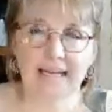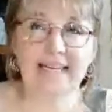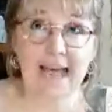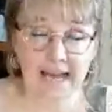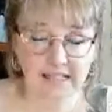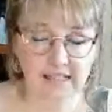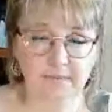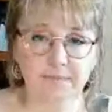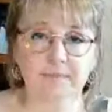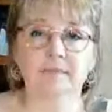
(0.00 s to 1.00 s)
Yes.
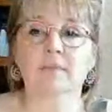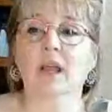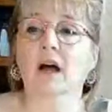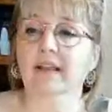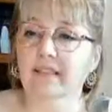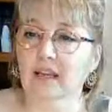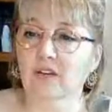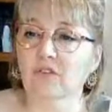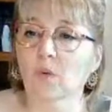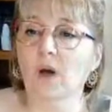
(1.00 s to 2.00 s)
I think
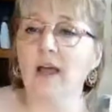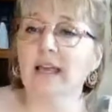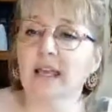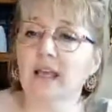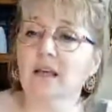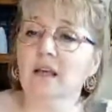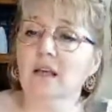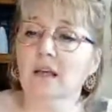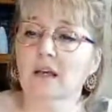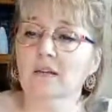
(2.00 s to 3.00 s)
if you're working
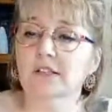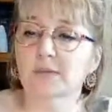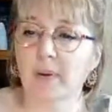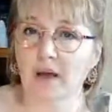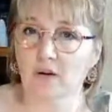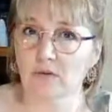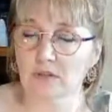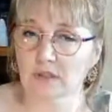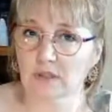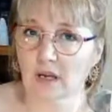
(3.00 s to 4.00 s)

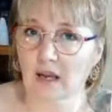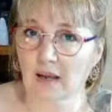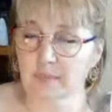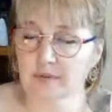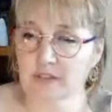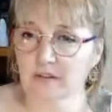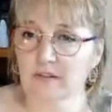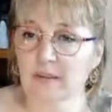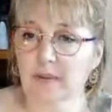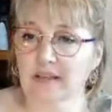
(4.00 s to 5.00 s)
spells,
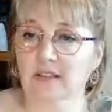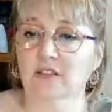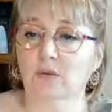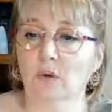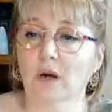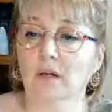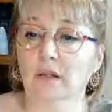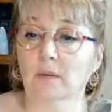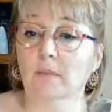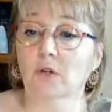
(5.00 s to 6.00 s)
absolutely better to work
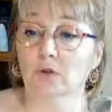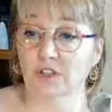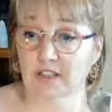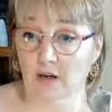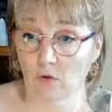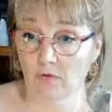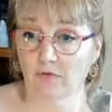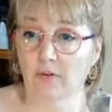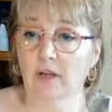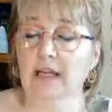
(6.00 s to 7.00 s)
them
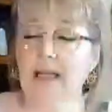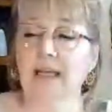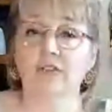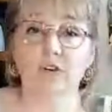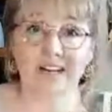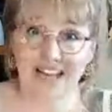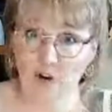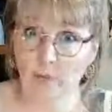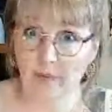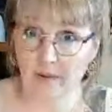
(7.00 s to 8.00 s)
yourself. If you can
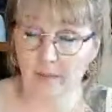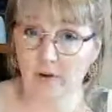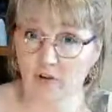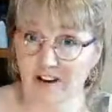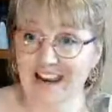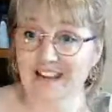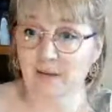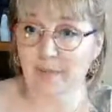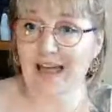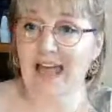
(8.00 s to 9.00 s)
help them create the
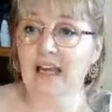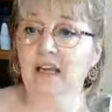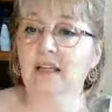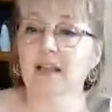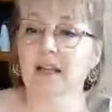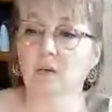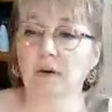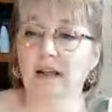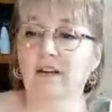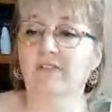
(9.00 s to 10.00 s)
bag, then it
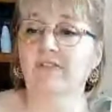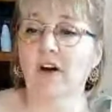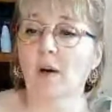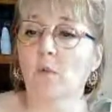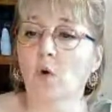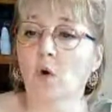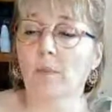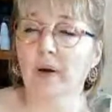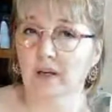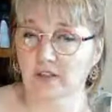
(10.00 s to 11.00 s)
will have far more
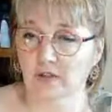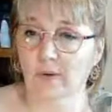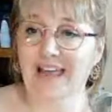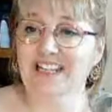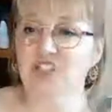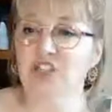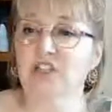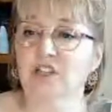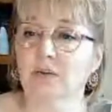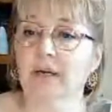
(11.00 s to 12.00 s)
personal energy
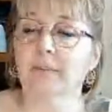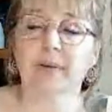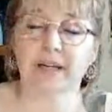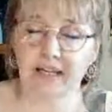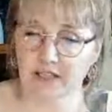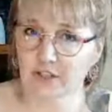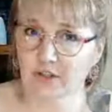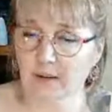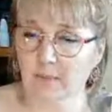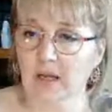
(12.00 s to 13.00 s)
to it. But yes, you
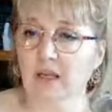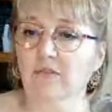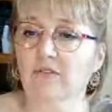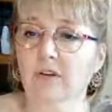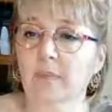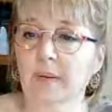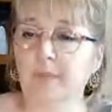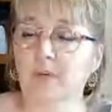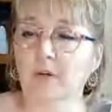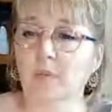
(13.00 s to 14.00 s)
can make it for other
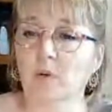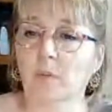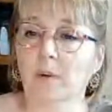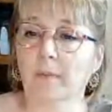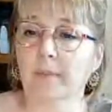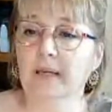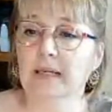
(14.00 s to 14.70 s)
people, no problem.